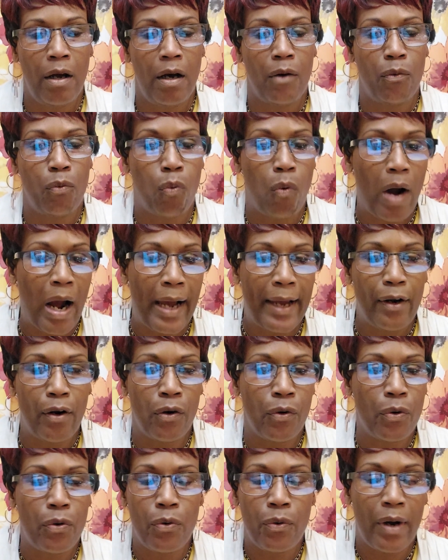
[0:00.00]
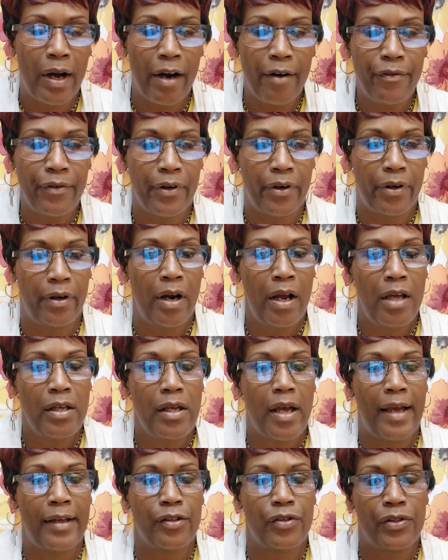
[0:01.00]
white or whoever.
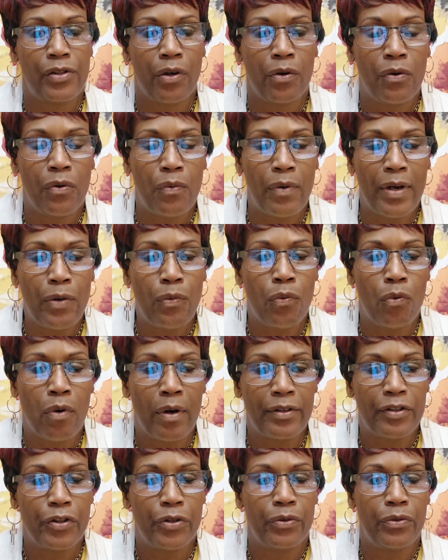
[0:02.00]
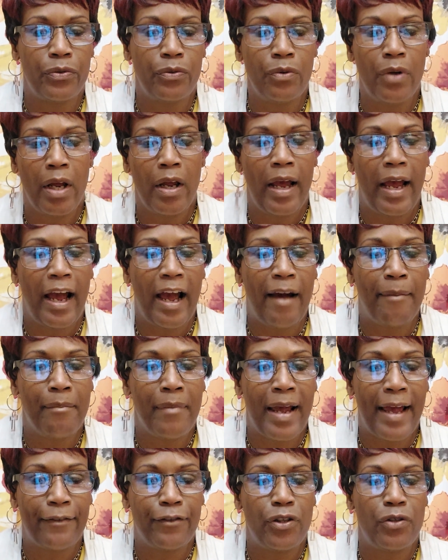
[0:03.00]
And so we want to have
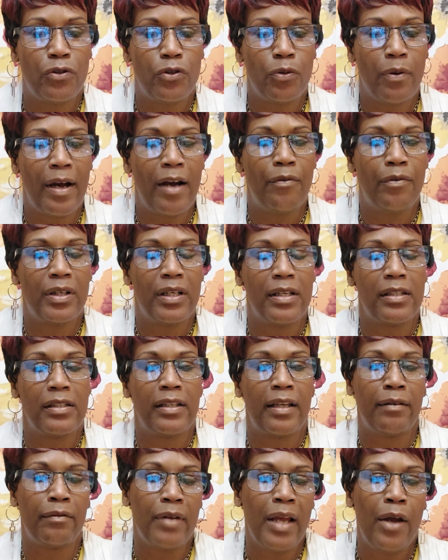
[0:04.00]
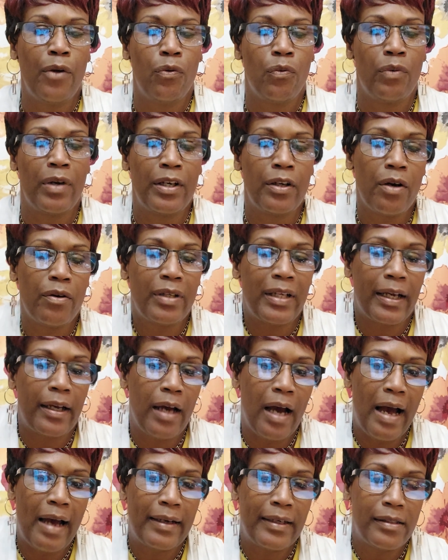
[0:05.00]
Matthew 12 with us, and we know that
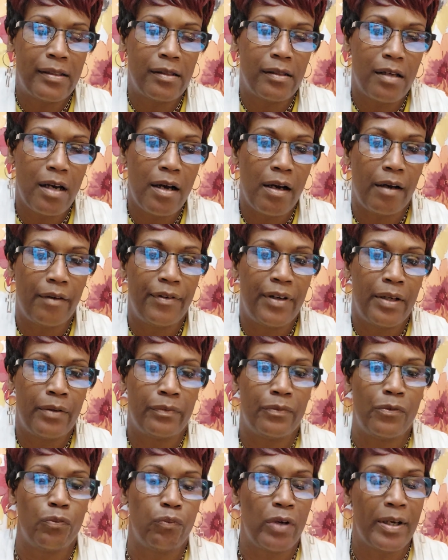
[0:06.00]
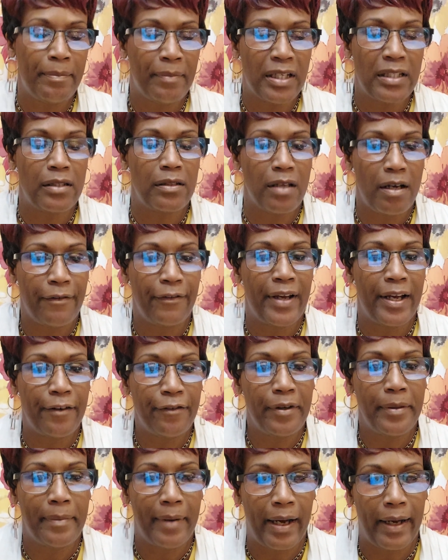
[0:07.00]
God is love, and we must love
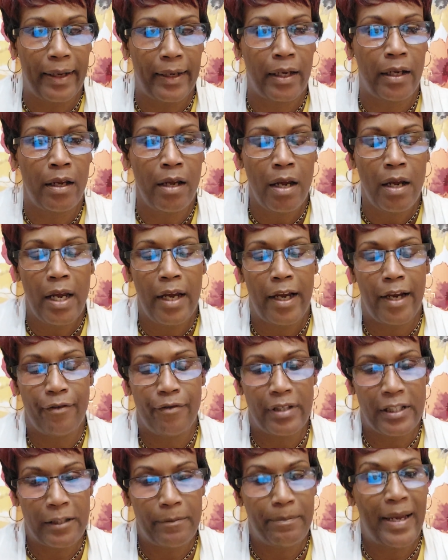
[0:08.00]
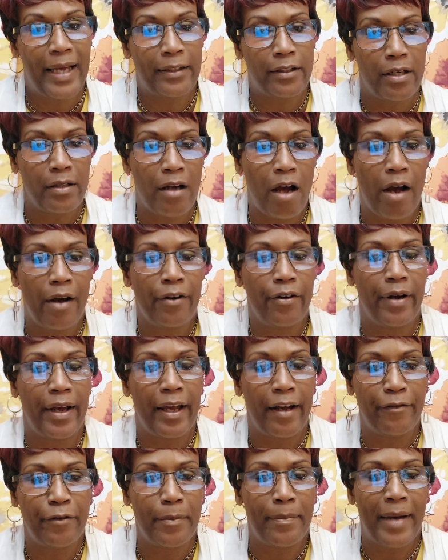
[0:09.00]
everybody and respect and honor
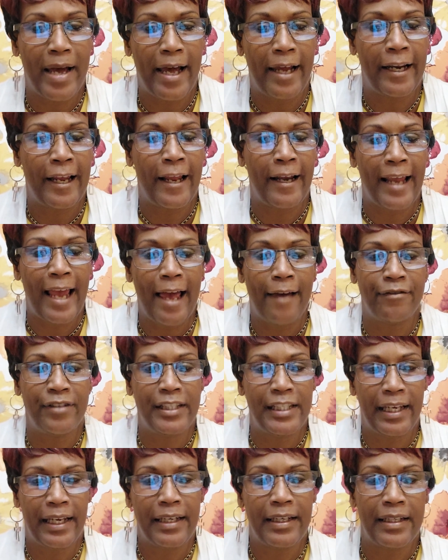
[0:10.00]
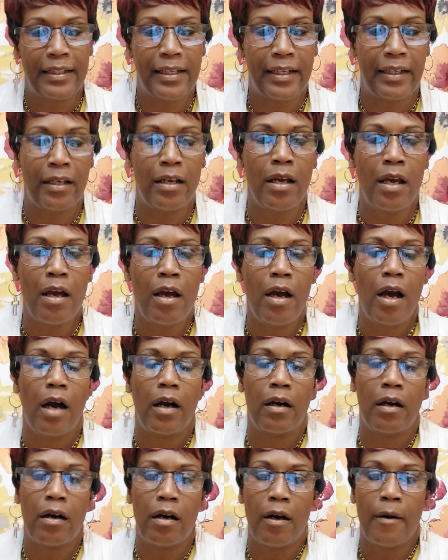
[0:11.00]
everybody and have dignity
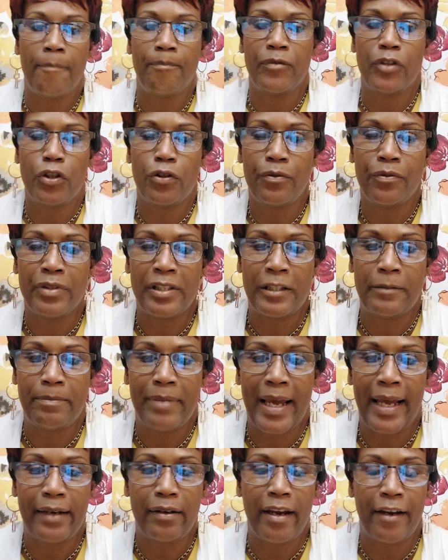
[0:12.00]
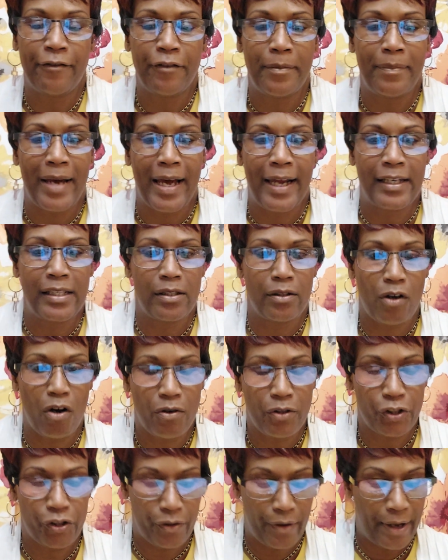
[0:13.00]
to respect everybody's
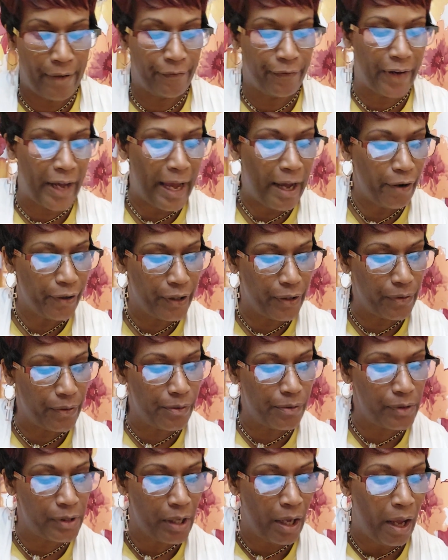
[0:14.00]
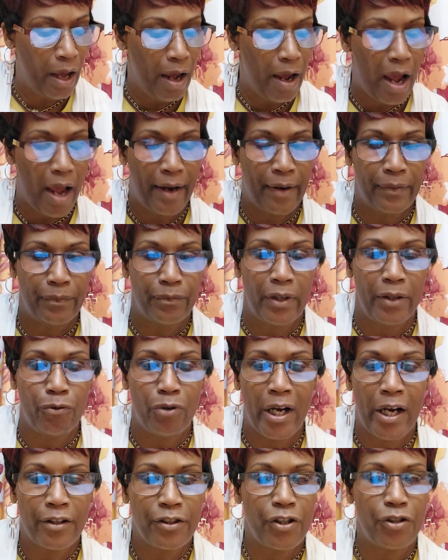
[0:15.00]
culture and values. And
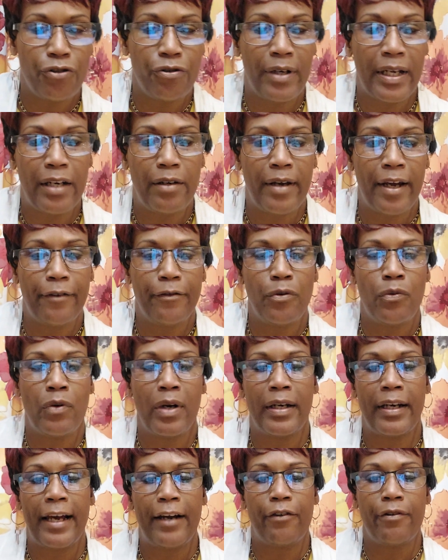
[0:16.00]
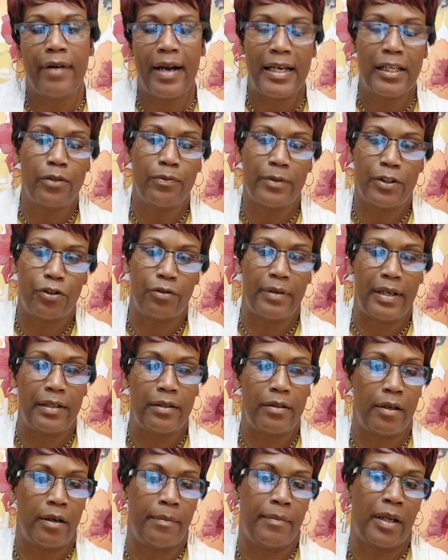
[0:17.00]
we are to treat everyone like Christ would
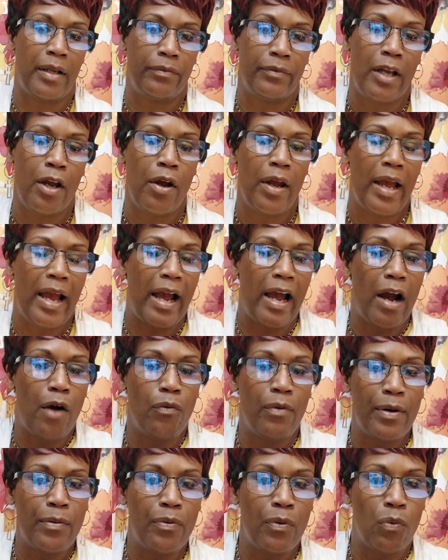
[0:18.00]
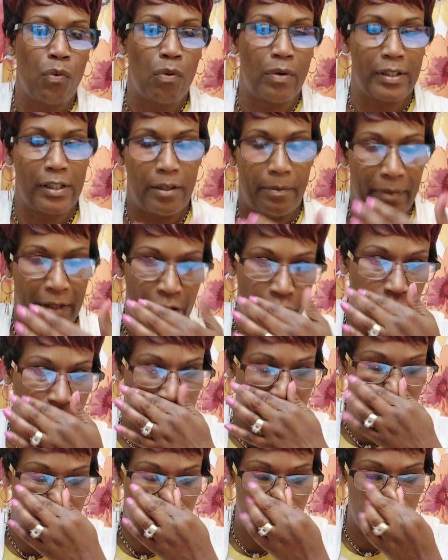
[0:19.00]
treat them and how we would want to be
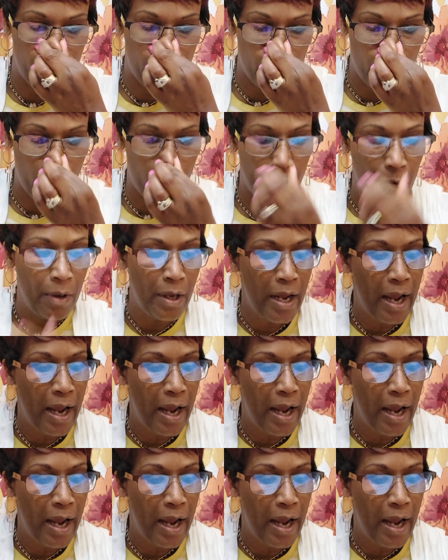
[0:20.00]
treated. And so